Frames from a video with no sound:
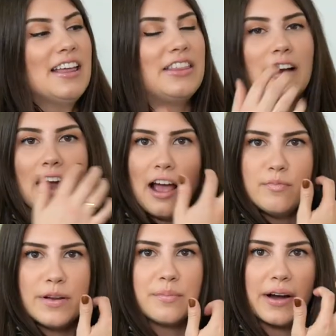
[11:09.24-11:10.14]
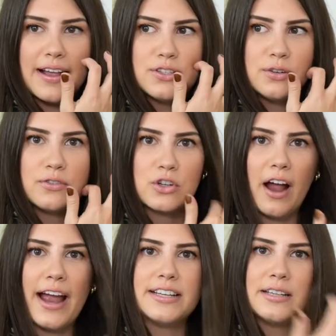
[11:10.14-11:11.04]
There have been brands who have
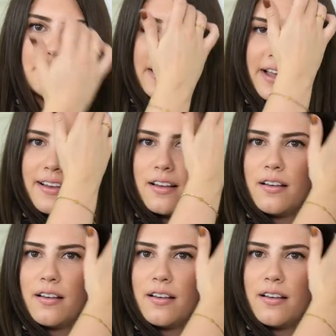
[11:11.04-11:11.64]
tried to make